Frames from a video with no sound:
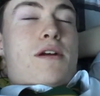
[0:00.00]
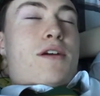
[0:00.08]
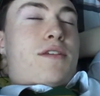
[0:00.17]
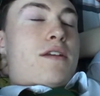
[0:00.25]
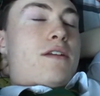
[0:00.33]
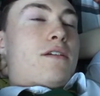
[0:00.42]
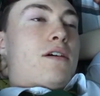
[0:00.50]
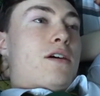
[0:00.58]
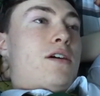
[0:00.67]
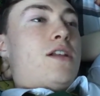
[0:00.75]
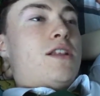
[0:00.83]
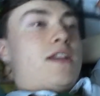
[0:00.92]
I think
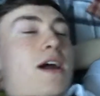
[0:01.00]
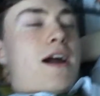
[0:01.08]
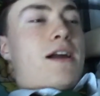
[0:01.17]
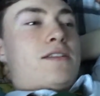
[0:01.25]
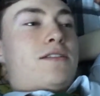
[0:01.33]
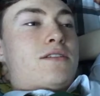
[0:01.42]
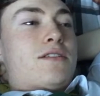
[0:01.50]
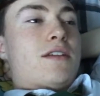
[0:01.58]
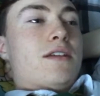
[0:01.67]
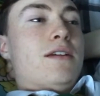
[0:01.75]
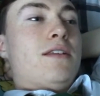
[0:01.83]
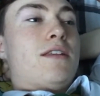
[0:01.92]
all the actors
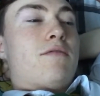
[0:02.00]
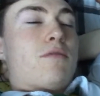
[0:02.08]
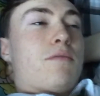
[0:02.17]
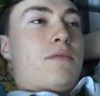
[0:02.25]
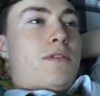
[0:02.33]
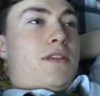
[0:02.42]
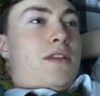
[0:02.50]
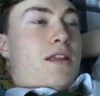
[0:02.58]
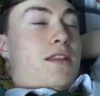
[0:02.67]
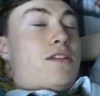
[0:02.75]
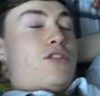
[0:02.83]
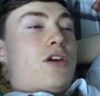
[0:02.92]

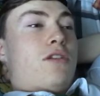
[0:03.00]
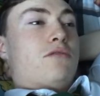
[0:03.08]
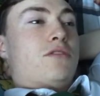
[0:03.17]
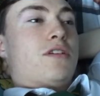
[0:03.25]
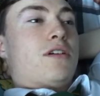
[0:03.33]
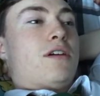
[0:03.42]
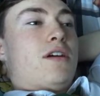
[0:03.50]
that they chose